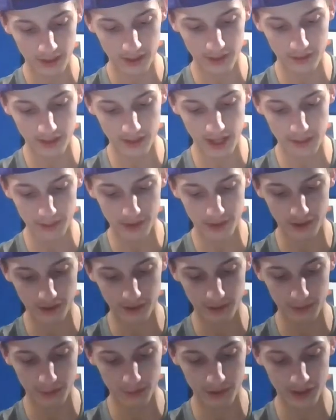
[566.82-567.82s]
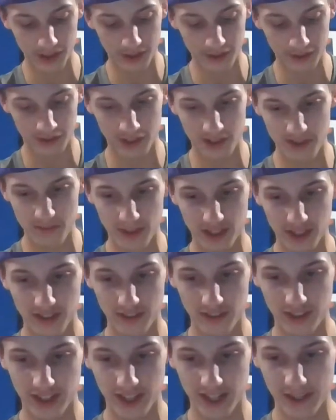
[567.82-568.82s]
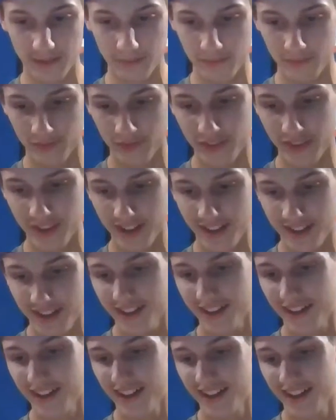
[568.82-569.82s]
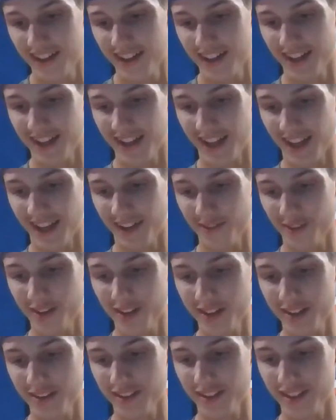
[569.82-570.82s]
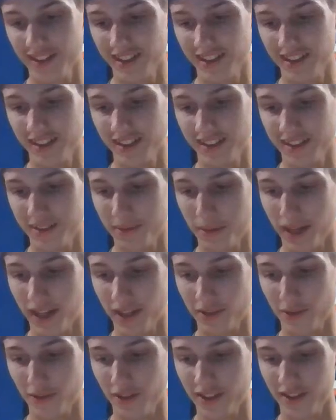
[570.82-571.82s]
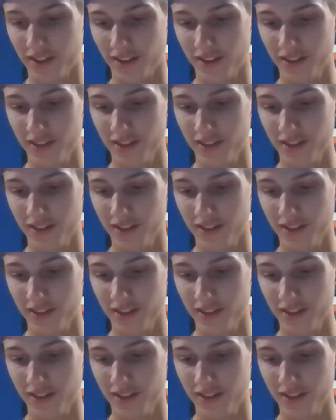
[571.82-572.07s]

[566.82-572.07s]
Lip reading: his name across something ridiculous at the beginning of the game. And when you pass Rowley's